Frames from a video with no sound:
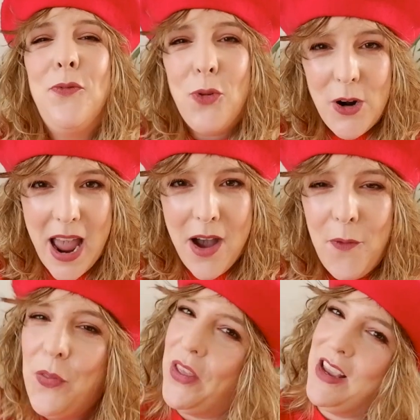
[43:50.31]
For
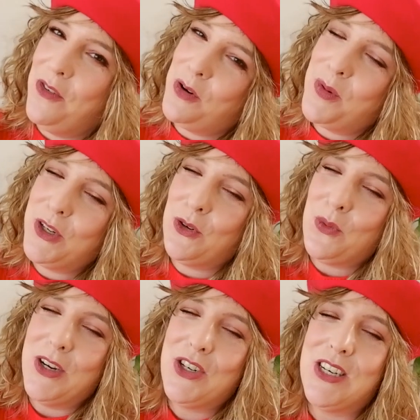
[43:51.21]
now, thank you very much for
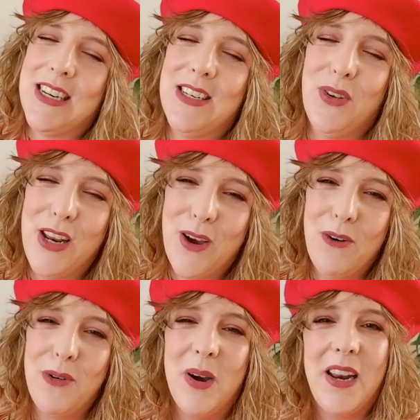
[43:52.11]
watching today's video,
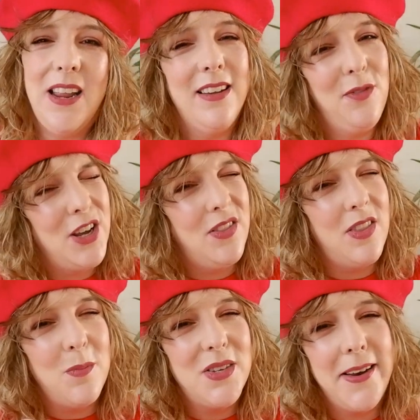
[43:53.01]
everybody. If you could
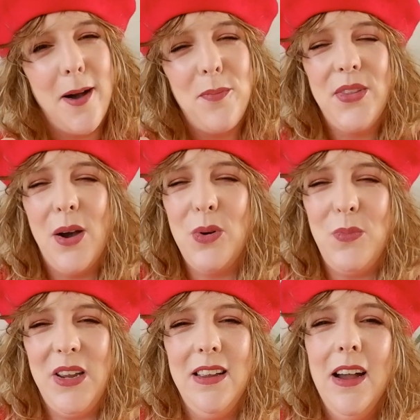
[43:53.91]
thumbs it up, that
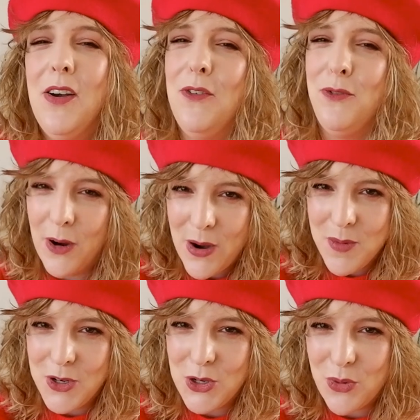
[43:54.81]
would be very
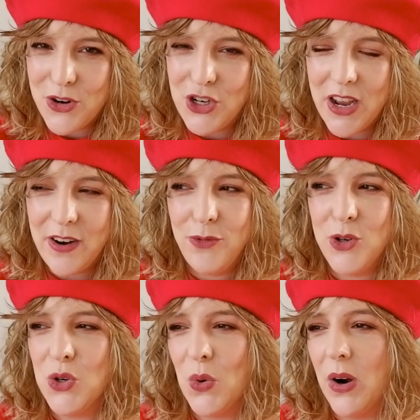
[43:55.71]
much appreciated,
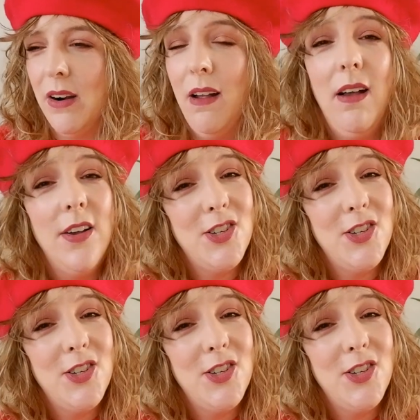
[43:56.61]
for sure.